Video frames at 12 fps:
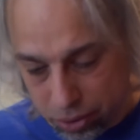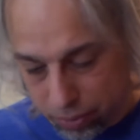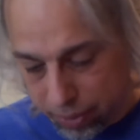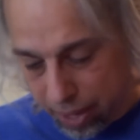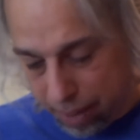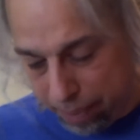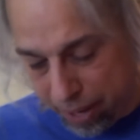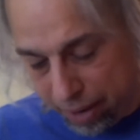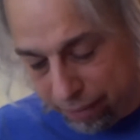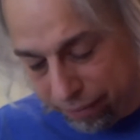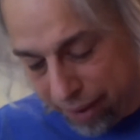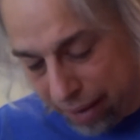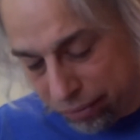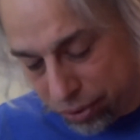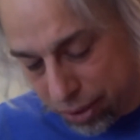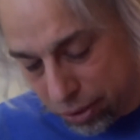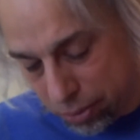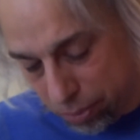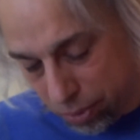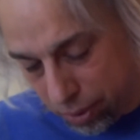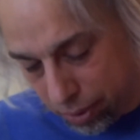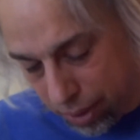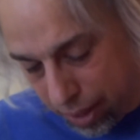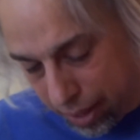one I paid 5 cents more.